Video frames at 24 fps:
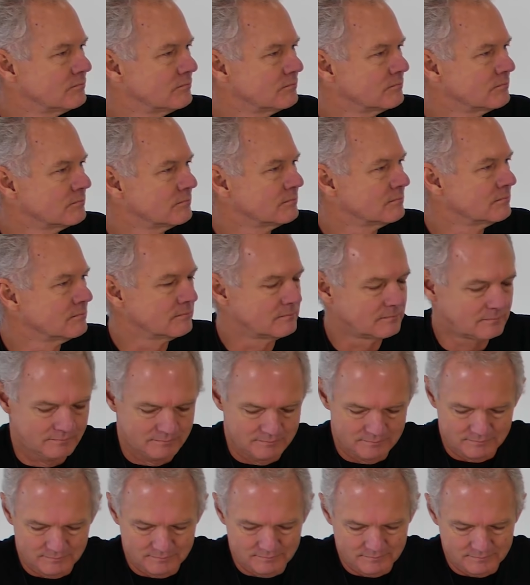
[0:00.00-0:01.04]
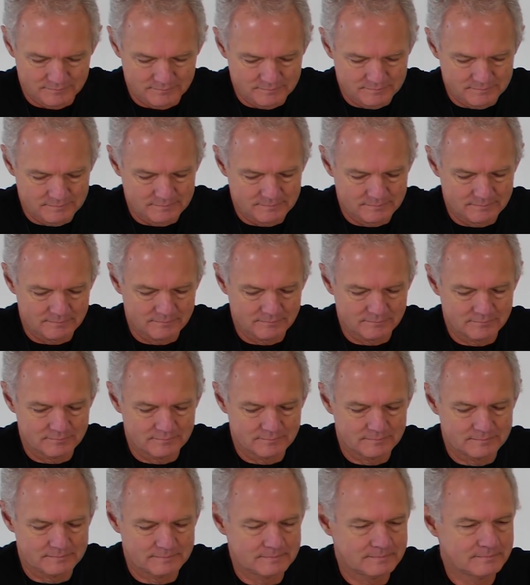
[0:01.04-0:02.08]

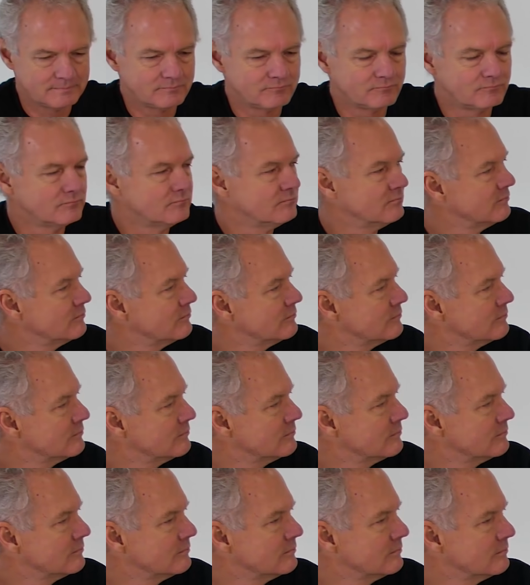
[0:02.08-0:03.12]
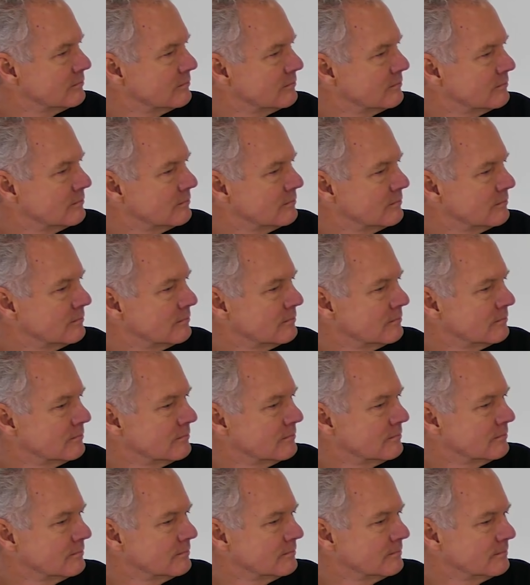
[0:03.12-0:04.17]

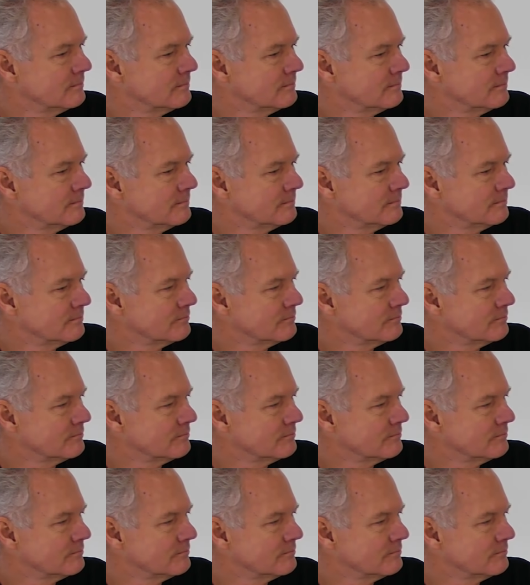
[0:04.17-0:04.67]
(silent)